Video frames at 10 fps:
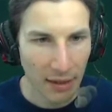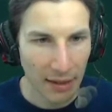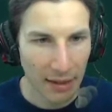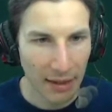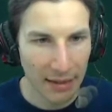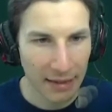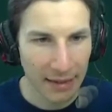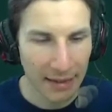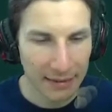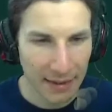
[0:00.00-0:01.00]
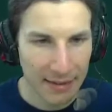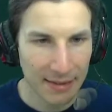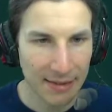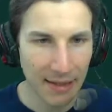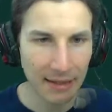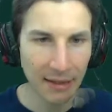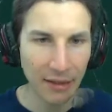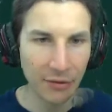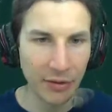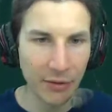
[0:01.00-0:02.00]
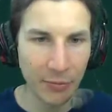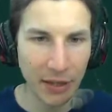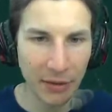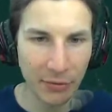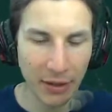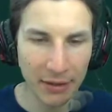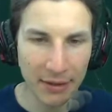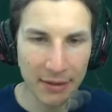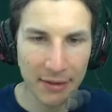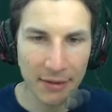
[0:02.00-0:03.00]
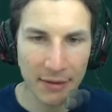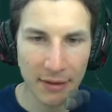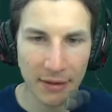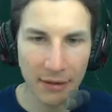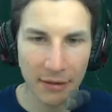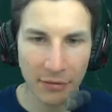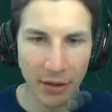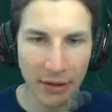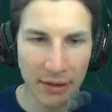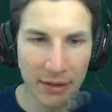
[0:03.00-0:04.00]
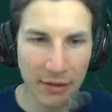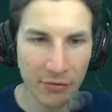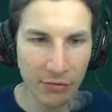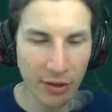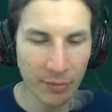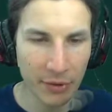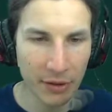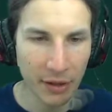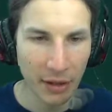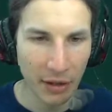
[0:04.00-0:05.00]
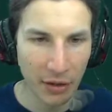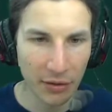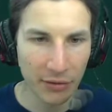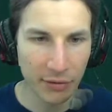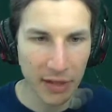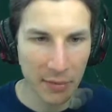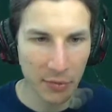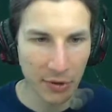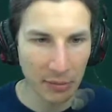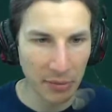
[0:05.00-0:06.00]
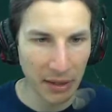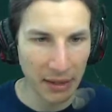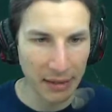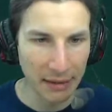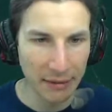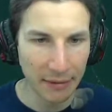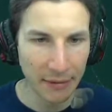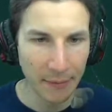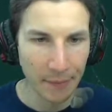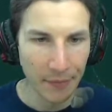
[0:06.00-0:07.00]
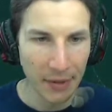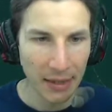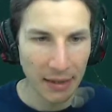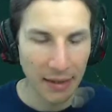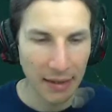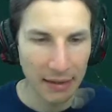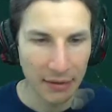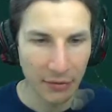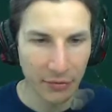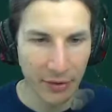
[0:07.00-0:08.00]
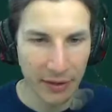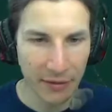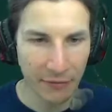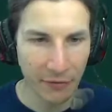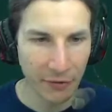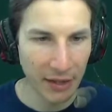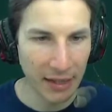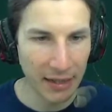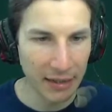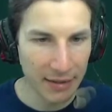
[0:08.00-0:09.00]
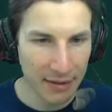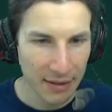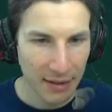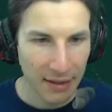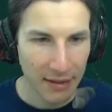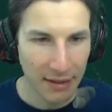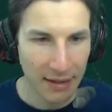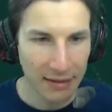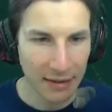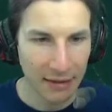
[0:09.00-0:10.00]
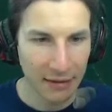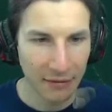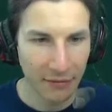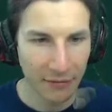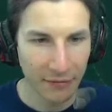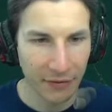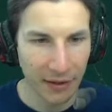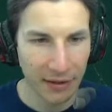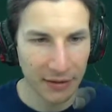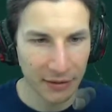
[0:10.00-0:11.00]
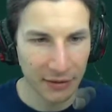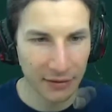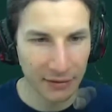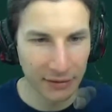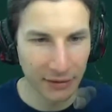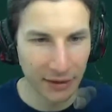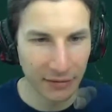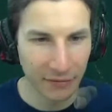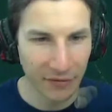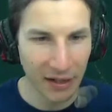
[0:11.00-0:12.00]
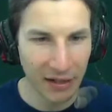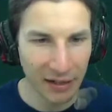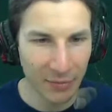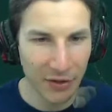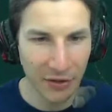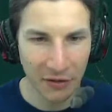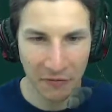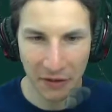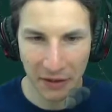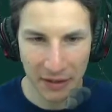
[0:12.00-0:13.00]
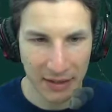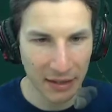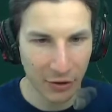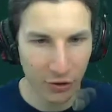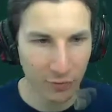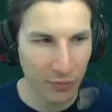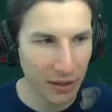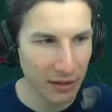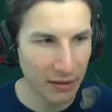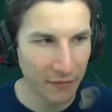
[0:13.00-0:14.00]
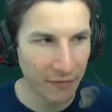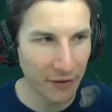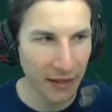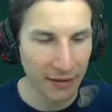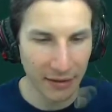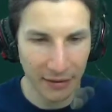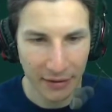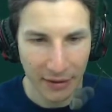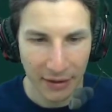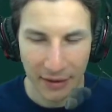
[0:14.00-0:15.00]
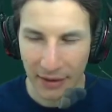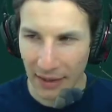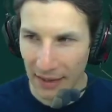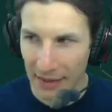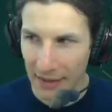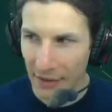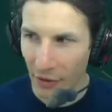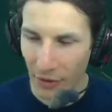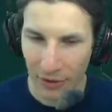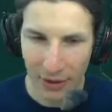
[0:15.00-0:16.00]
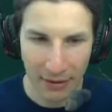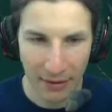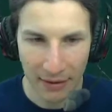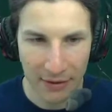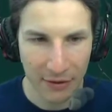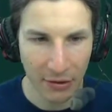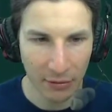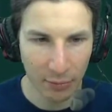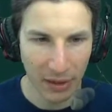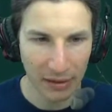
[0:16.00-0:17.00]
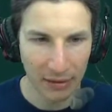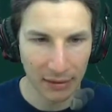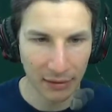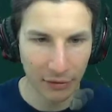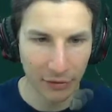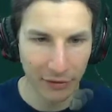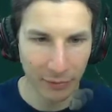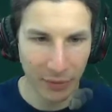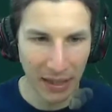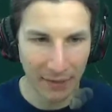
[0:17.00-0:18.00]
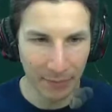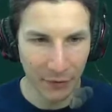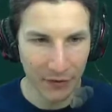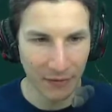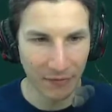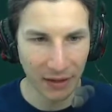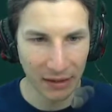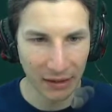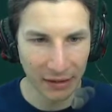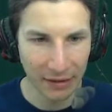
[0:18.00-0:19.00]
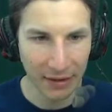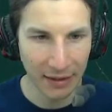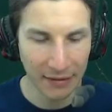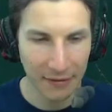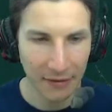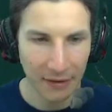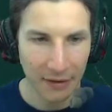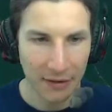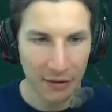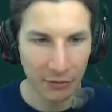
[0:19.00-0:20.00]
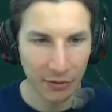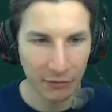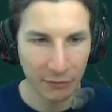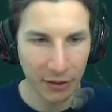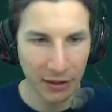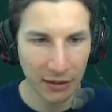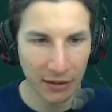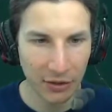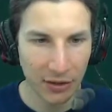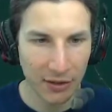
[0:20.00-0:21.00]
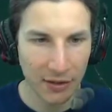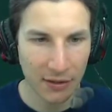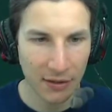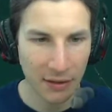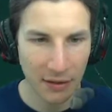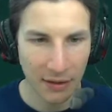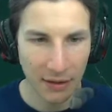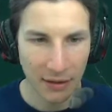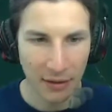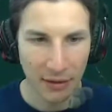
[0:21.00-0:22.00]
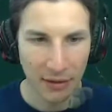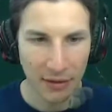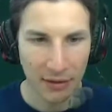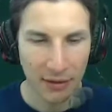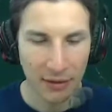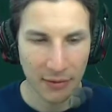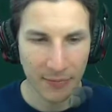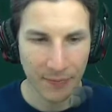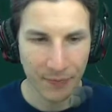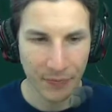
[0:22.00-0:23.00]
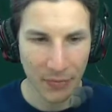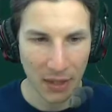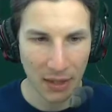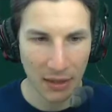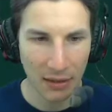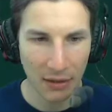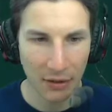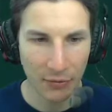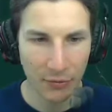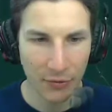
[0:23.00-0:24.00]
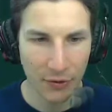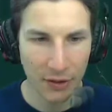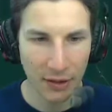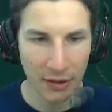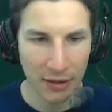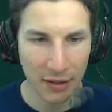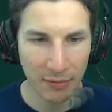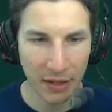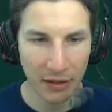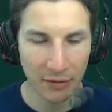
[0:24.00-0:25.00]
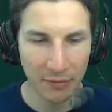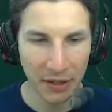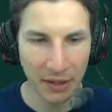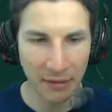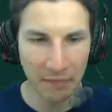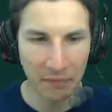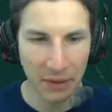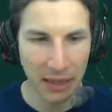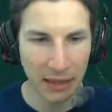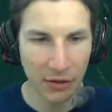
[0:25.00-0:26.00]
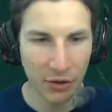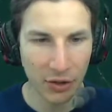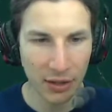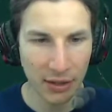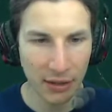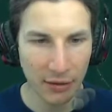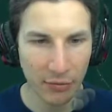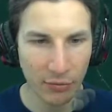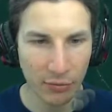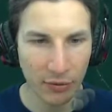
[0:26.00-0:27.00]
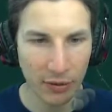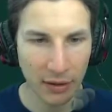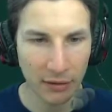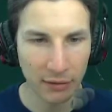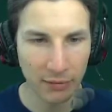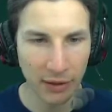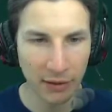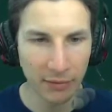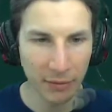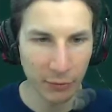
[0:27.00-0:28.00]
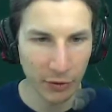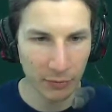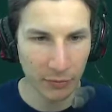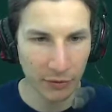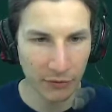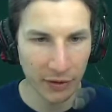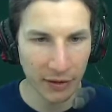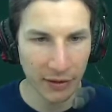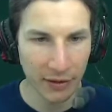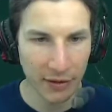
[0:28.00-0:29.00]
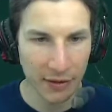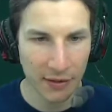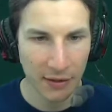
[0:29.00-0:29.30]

I get SSL errors when I run this script on a Raspberry Pi. And the reason for that is that in varlib certificates there should be another file that's called, I think, certbundle.pem or something like that. So if we just use some RPM magic, what provides